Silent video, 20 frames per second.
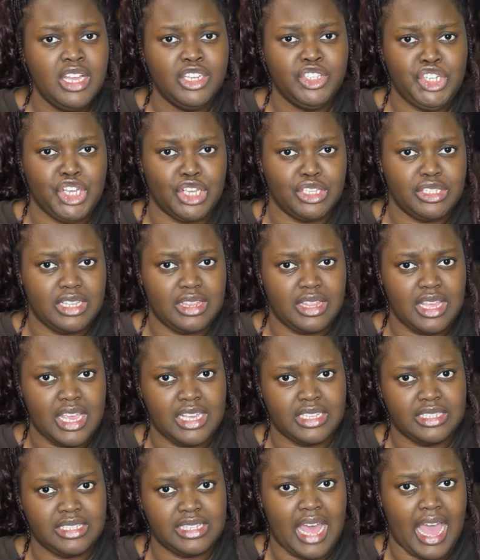Chelsea
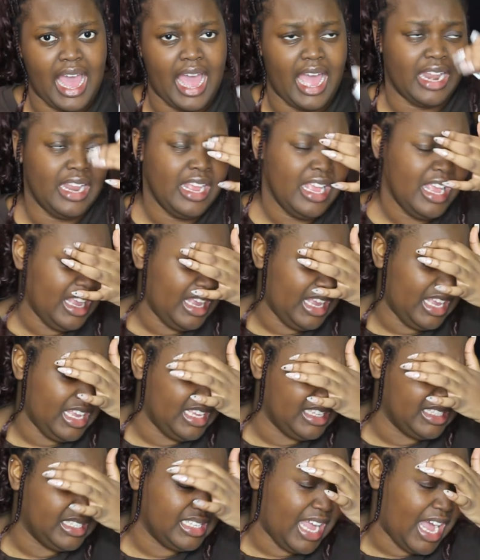thinks that
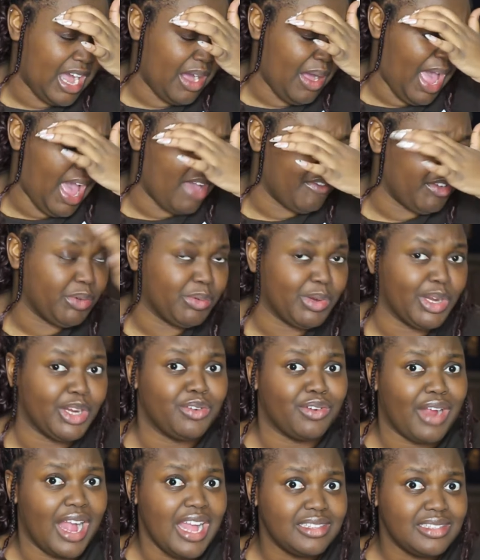he's now having
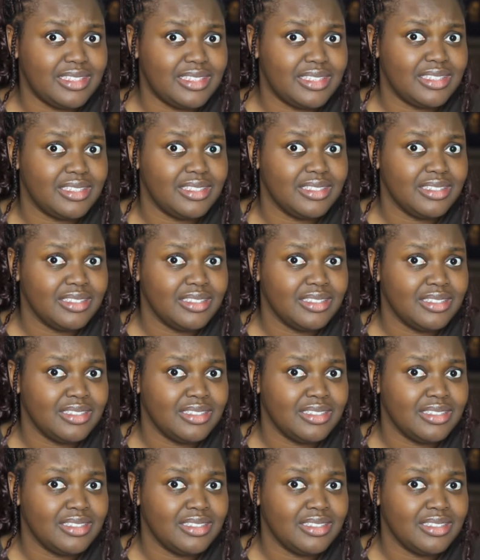regrets